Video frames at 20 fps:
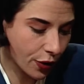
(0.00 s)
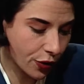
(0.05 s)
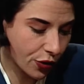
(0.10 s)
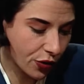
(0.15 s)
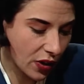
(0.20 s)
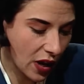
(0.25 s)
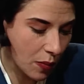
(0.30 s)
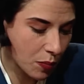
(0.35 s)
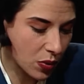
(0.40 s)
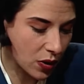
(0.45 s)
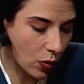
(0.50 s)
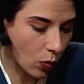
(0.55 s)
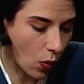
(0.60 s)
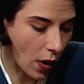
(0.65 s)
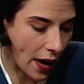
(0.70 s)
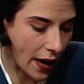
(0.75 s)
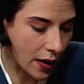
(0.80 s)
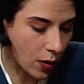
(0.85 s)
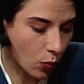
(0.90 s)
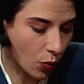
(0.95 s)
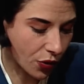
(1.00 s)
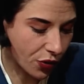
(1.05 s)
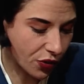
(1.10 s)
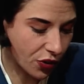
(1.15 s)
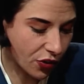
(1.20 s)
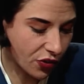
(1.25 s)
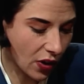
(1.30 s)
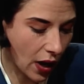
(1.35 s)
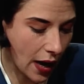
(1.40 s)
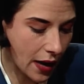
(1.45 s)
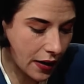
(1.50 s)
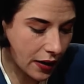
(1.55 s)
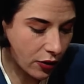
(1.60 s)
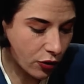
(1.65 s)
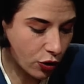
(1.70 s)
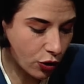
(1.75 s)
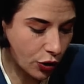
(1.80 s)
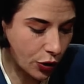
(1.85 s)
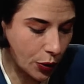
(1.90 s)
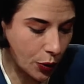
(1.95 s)
first step, in a way, was
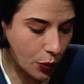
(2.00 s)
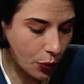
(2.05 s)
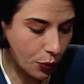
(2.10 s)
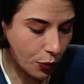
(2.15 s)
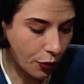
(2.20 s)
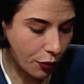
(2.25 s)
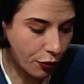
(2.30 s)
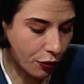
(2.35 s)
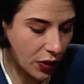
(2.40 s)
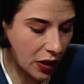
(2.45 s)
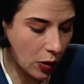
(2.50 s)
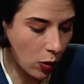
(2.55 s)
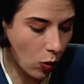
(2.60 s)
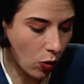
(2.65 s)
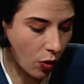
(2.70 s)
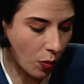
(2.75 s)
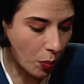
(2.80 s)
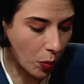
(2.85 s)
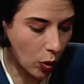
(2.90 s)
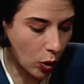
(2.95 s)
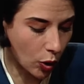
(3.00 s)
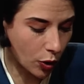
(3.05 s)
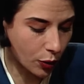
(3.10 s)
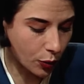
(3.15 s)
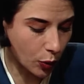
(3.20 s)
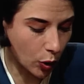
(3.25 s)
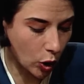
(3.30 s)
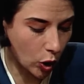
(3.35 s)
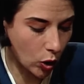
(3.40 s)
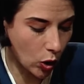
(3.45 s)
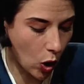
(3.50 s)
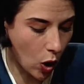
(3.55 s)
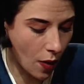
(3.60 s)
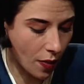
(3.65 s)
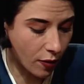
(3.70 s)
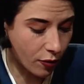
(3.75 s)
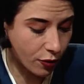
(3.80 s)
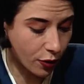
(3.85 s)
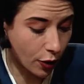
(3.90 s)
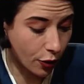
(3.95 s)
deciding to reveal the murderer
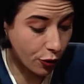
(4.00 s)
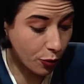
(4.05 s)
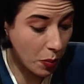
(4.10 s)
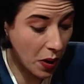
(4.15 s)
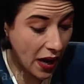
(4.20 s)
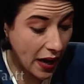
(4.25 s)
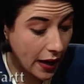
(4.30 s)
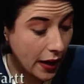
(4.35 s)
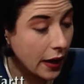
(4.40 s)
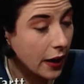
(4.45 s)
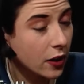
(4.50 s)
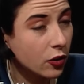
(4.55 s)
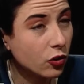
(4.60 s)
on the first page.